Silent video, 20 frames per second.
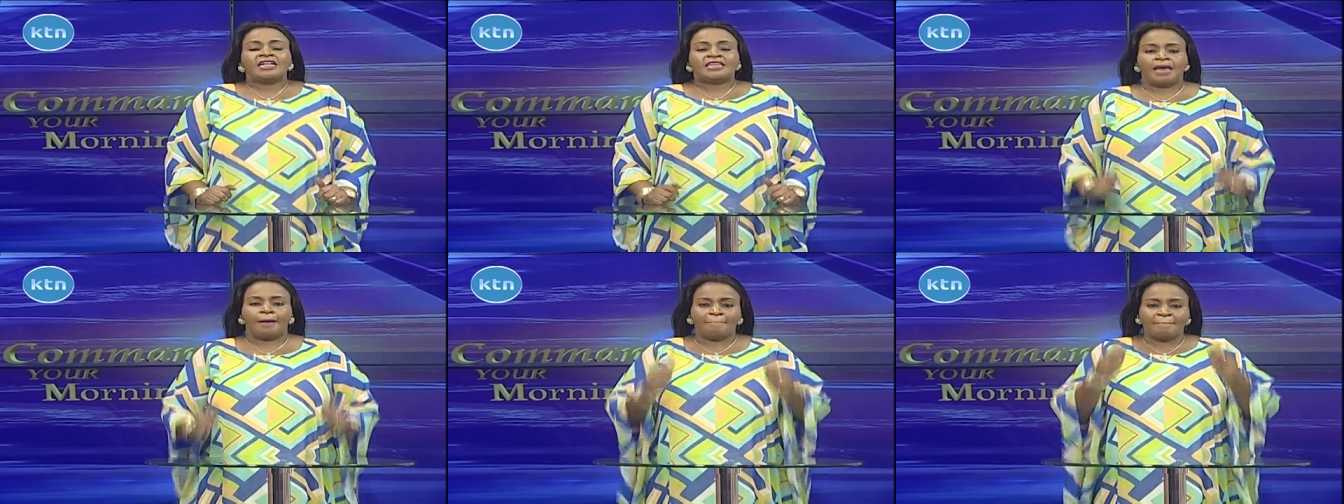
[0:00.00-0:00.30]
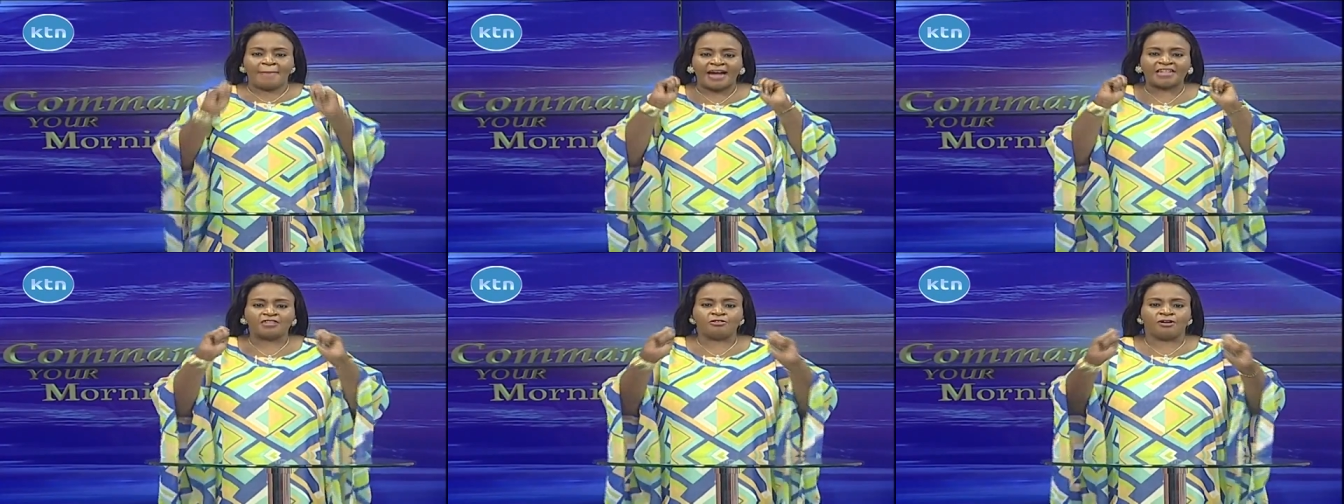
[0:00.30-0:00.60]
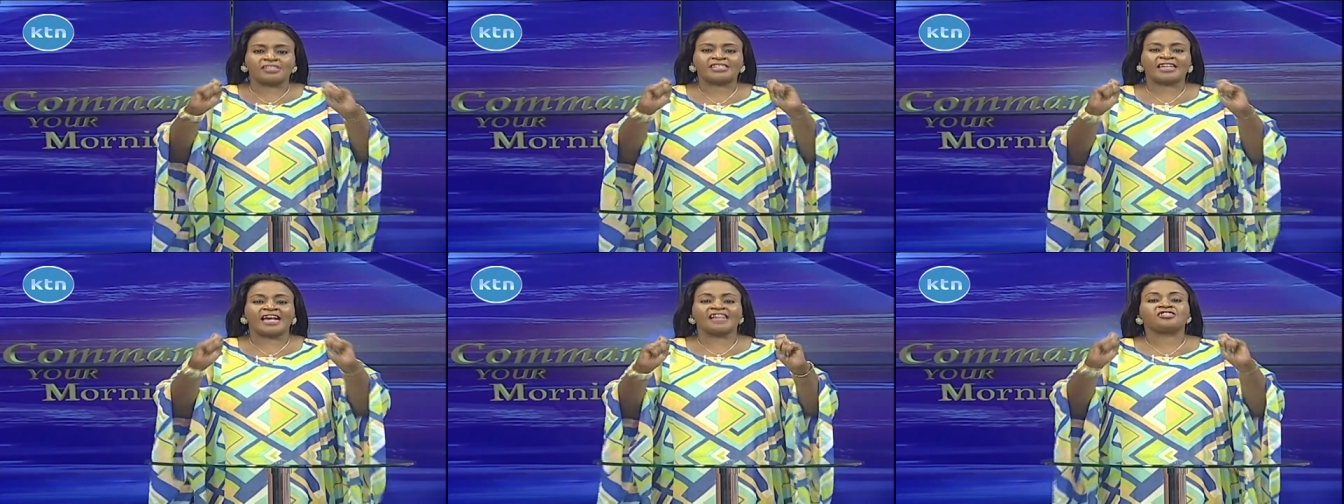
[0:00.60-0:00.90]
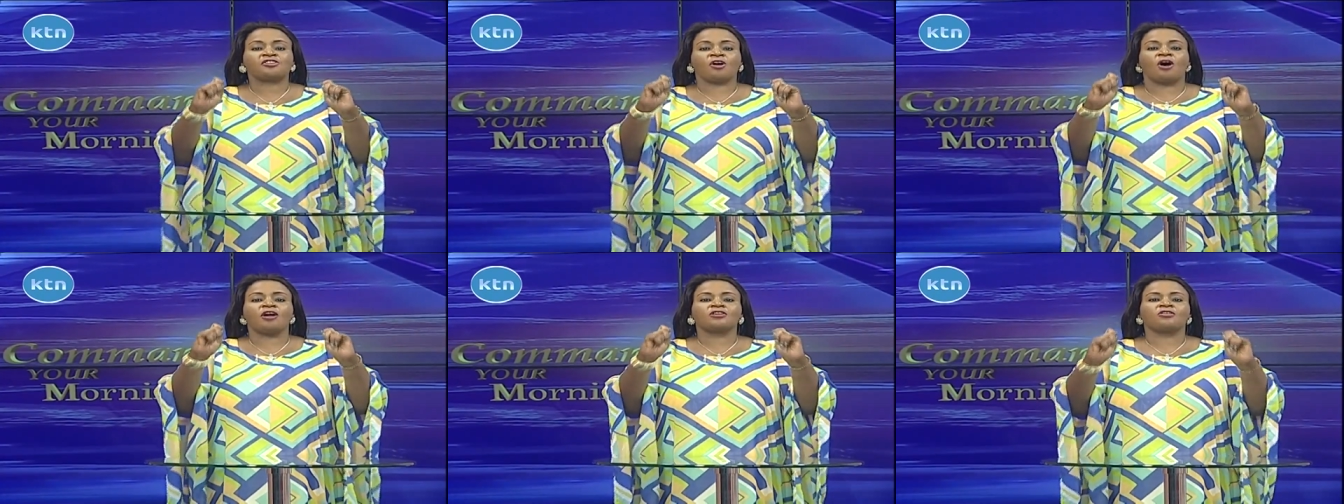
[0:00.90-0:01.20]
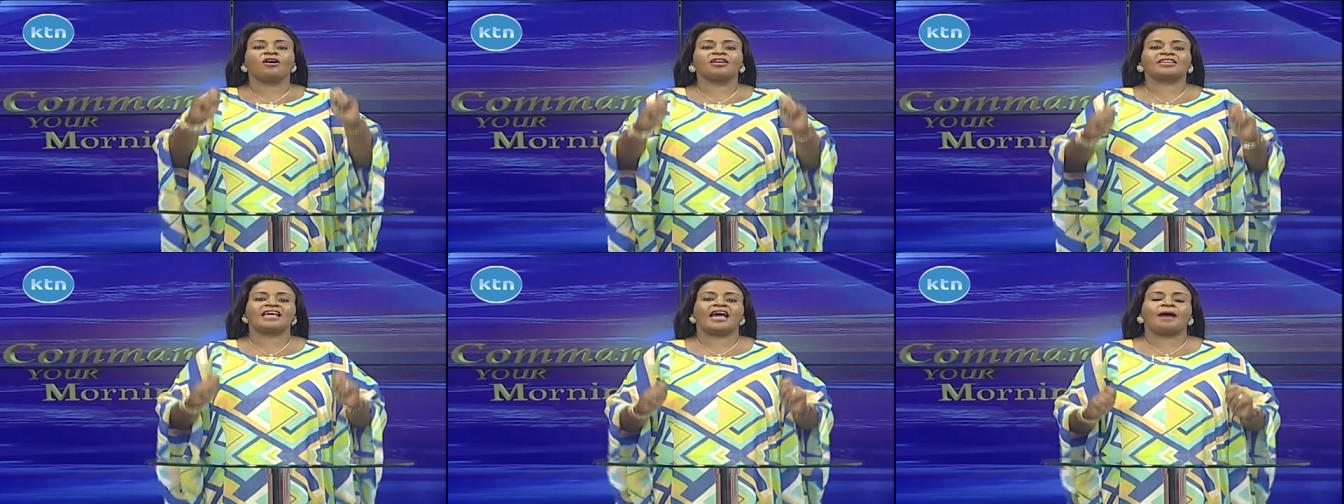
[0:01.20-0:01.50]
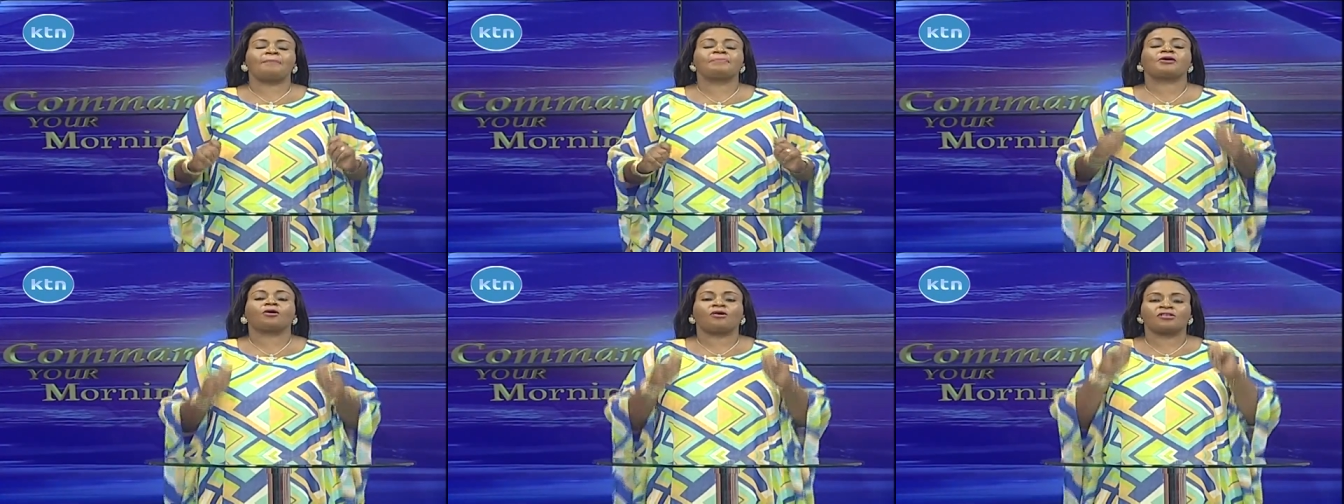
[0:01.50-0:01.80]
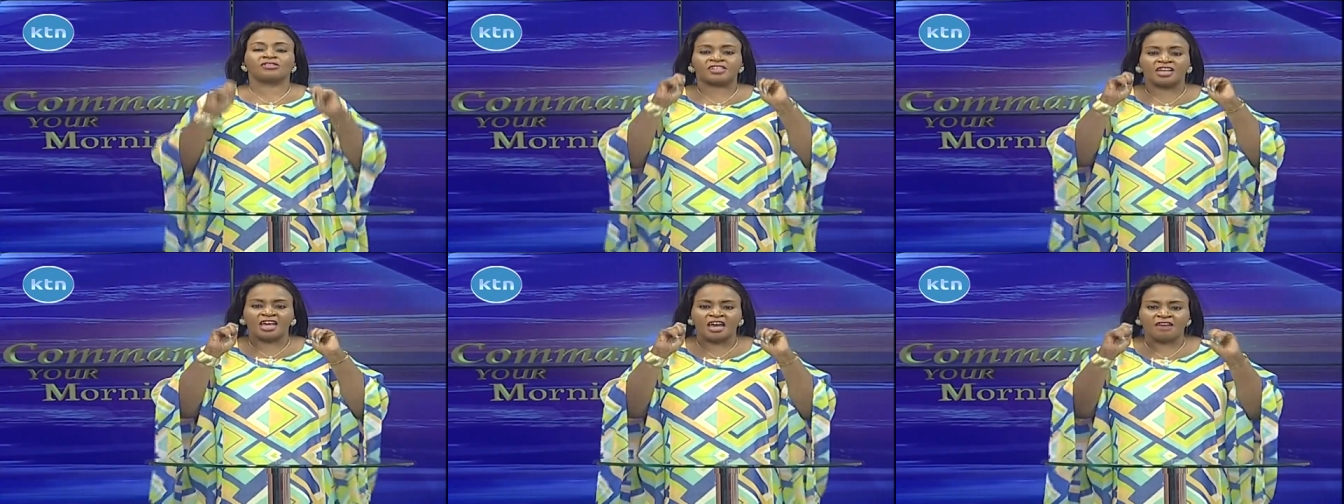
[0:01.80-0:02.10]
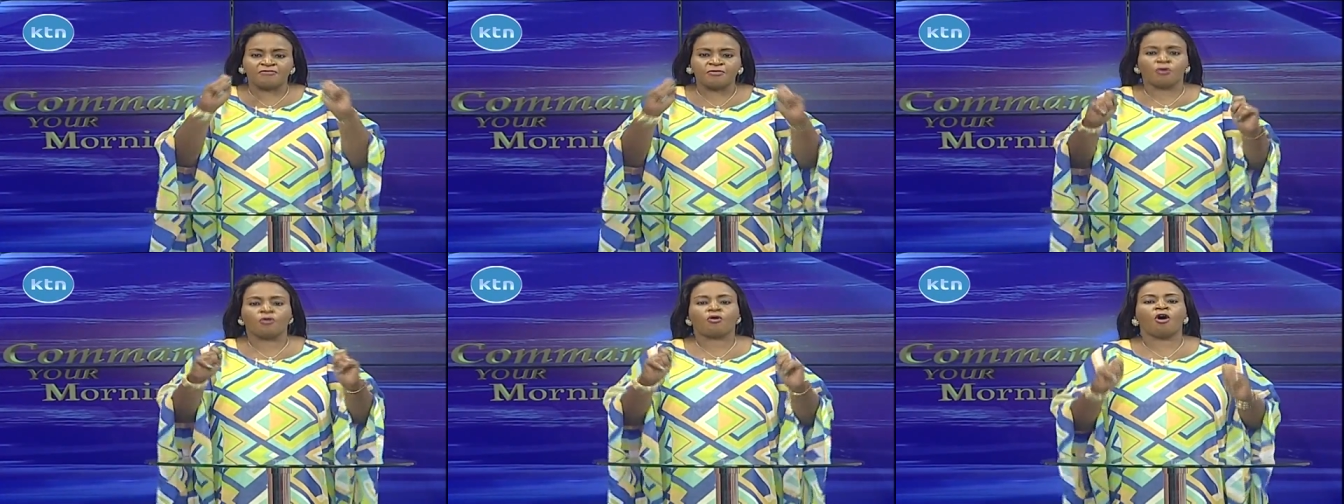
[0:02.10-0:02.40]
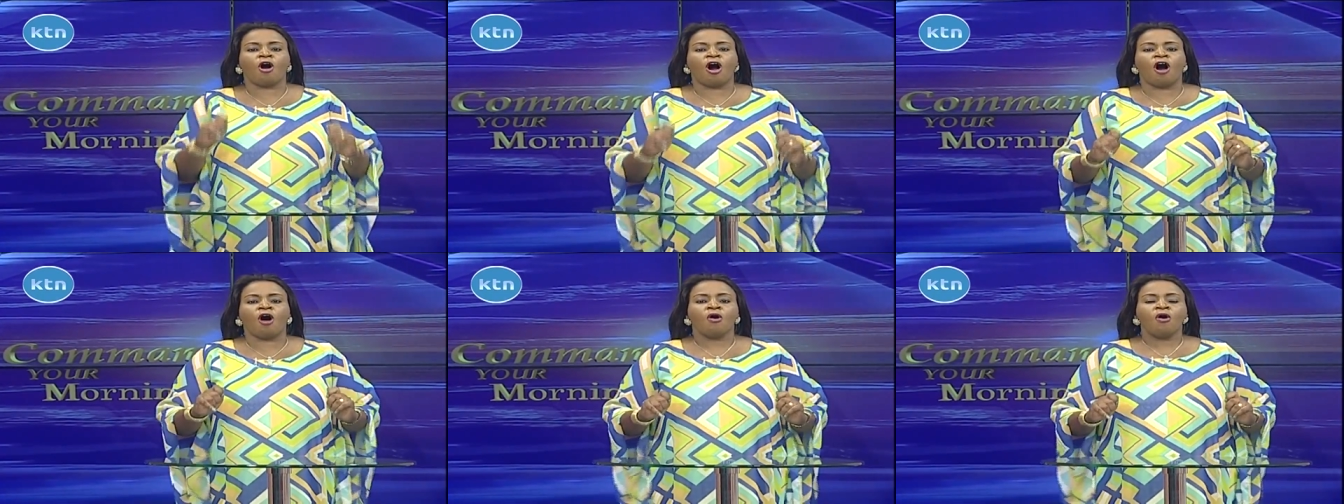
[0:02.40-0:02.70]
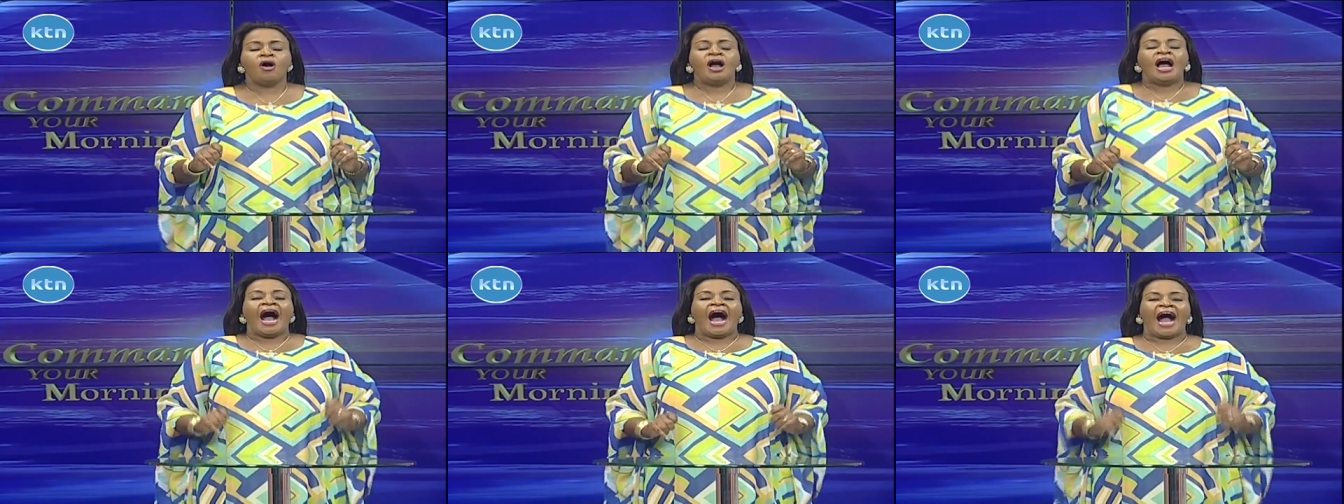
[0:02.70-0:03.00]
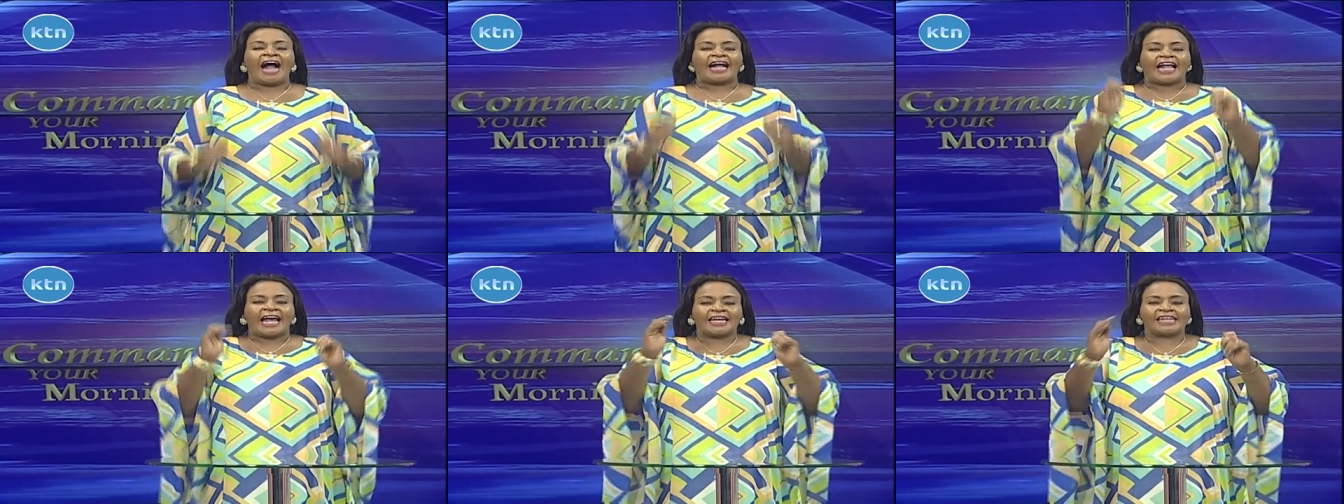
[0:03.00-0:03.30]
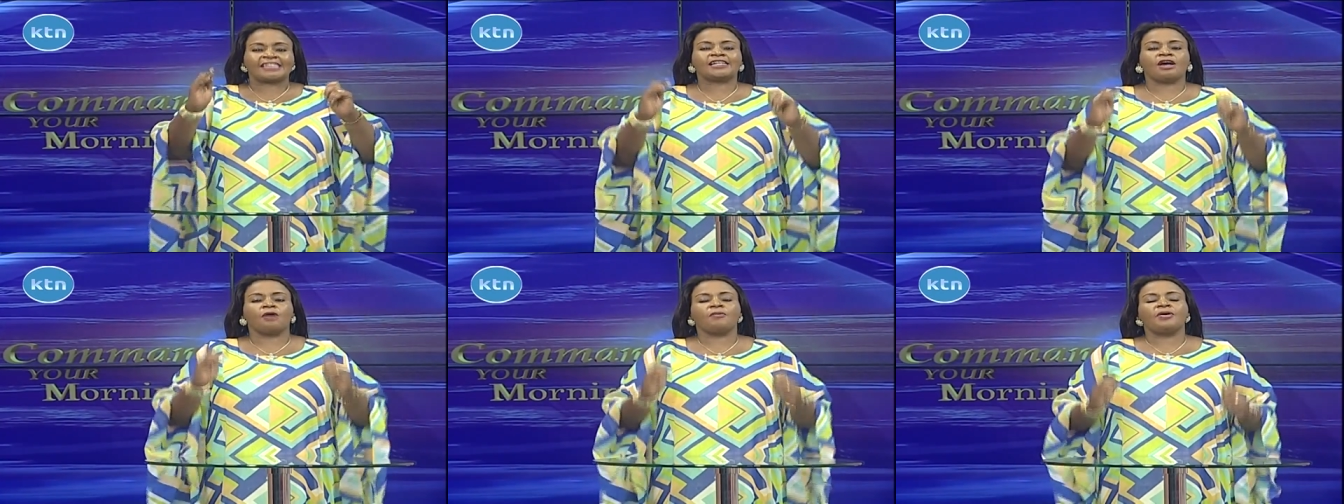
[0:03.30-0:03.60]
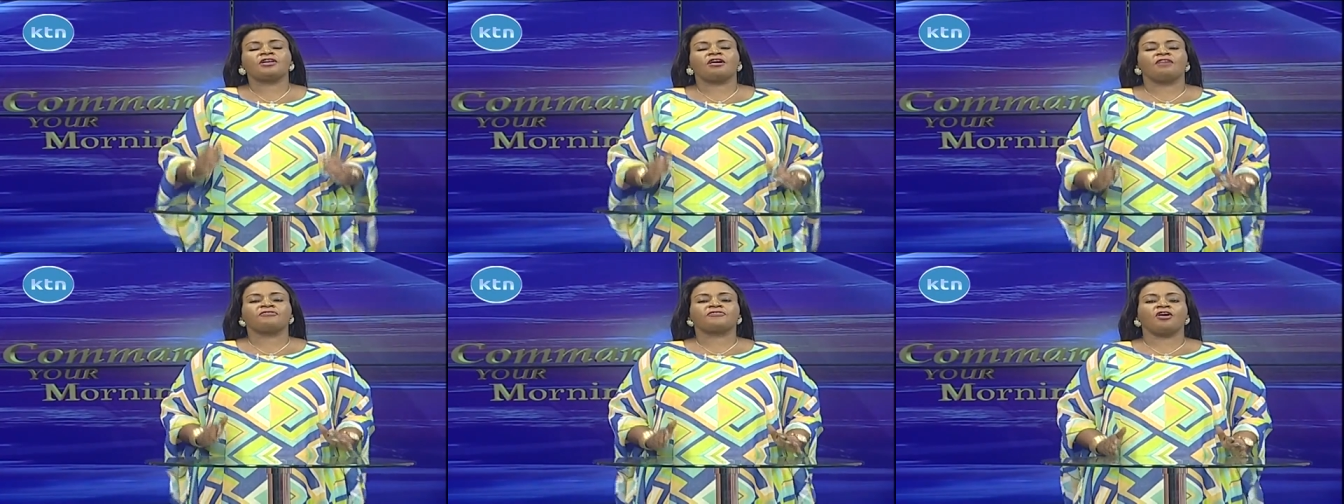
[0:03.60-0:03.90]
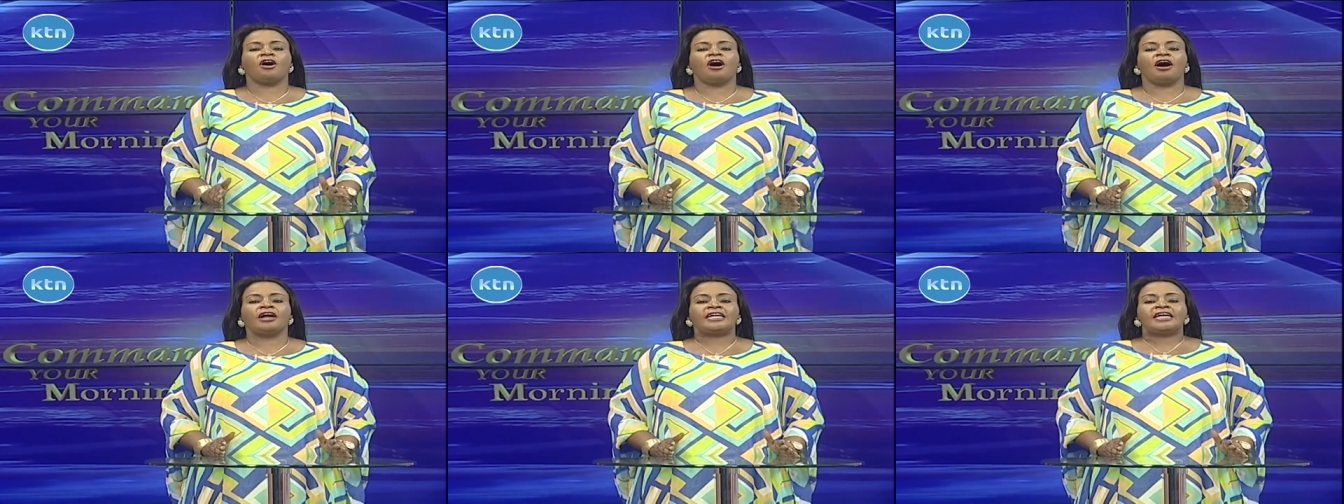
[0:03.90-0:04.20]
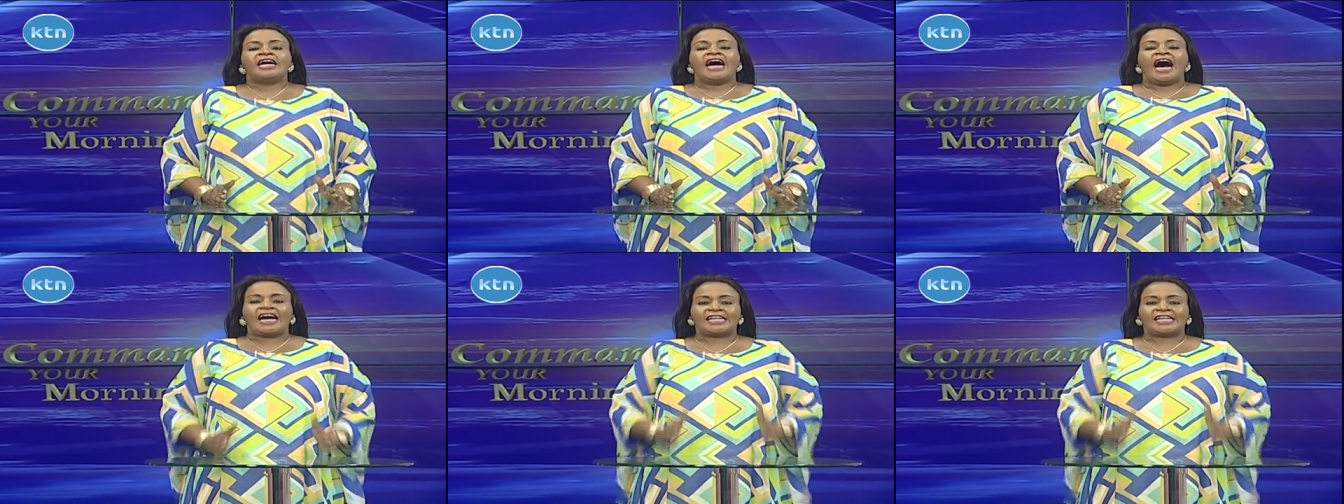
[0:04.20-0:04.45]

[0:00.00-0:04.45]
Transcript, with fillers: The manual says don't go there because if you go against the will of God,